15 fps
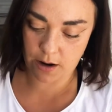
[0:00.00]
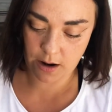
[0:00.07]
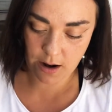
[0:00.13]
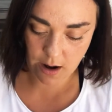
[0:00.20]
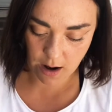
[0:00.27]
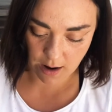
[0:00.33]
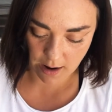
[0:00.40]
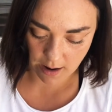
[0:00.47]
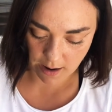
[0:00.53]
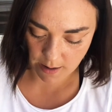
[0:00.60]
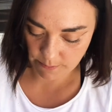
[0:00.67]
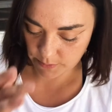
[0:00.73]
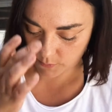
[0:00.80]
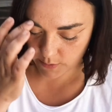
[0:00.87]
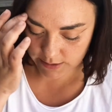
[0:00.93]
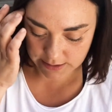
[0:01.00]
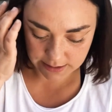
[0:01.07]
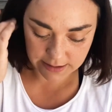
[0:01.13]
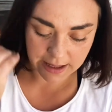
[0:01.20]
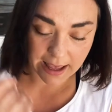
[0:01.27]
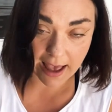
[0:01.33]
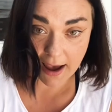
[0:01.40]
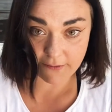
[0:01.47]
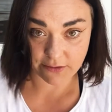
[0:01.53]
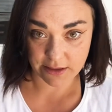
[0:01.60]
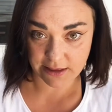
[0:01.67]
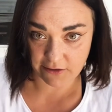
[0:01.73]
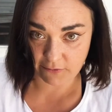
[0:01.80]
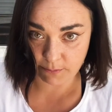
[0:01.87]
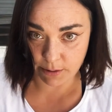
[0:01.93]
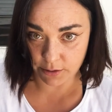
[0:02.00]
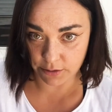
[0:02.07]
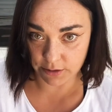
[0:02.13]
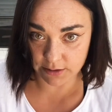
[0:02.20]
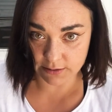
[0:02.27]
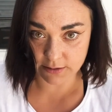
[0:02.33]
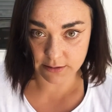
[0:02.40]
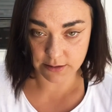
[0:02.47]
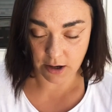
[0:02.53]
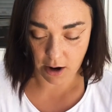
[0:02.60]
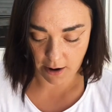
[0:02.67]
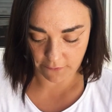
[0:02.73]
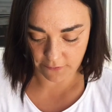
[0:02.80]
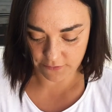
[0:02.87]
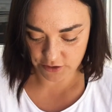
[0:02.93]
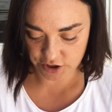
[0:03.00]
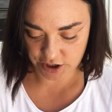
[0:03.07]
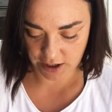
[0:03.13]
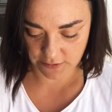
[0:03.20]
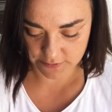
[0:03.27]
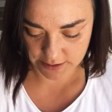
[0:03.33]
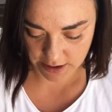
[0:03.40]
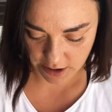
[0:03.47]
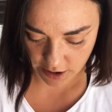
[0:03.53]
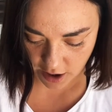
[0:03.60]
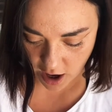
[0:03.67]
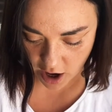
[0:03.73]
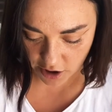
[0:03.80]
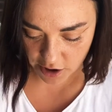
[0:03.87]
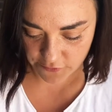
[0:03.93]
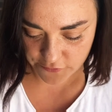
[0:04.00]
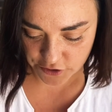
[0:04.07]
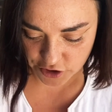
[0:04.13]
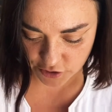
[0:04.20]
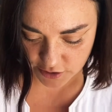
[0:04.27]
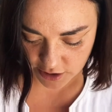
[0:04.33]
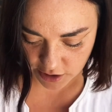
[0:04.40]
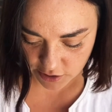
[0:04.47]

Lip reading: The ones that they have that they've pulled off of the shelves that are good for juicing.